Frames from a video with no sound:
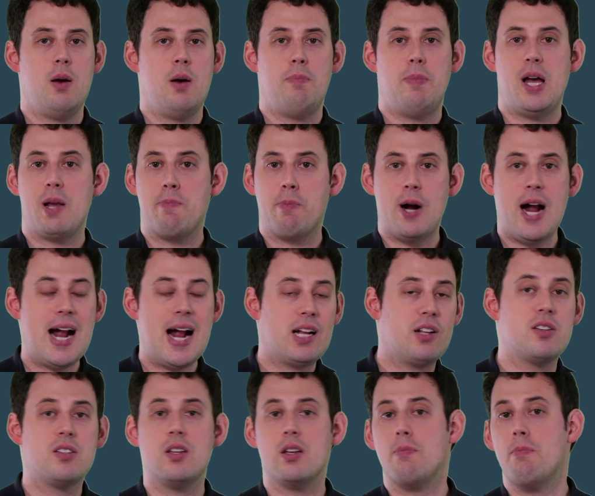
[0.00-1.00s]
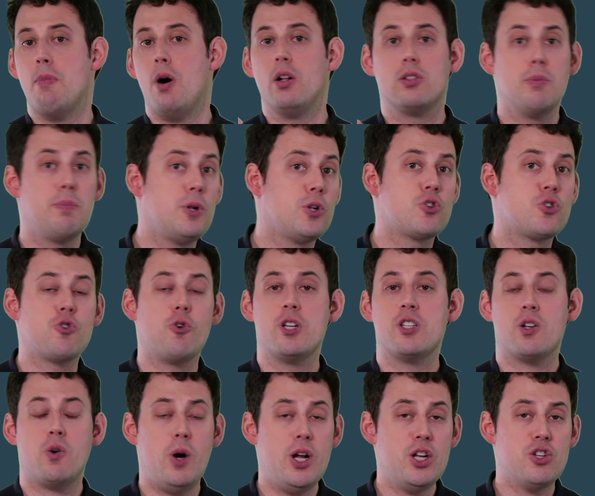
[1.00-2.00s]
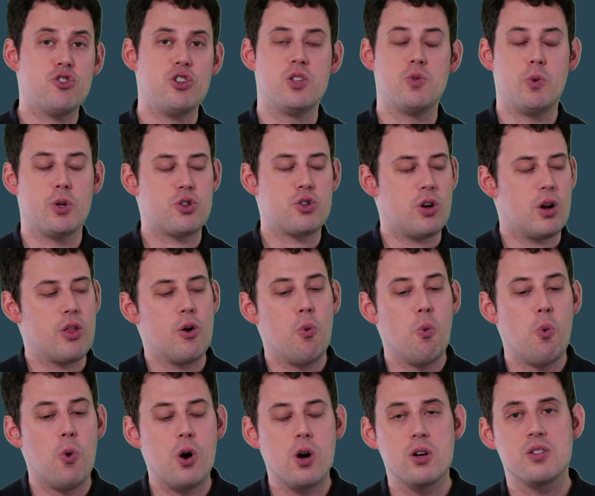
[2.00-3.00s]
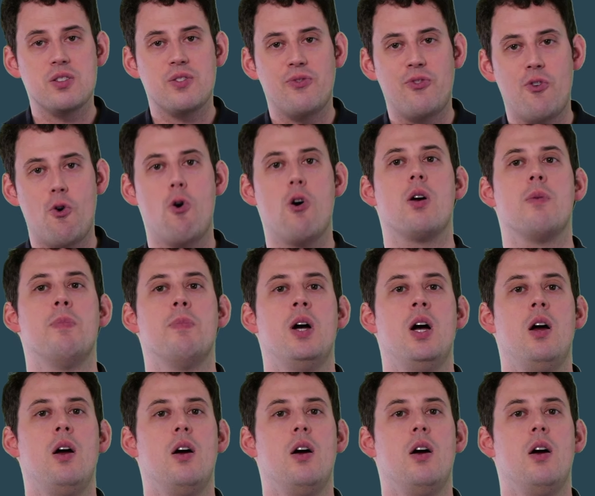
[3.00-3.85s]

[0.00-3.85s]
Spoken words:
by practicing multiple choice questions, which are the worst form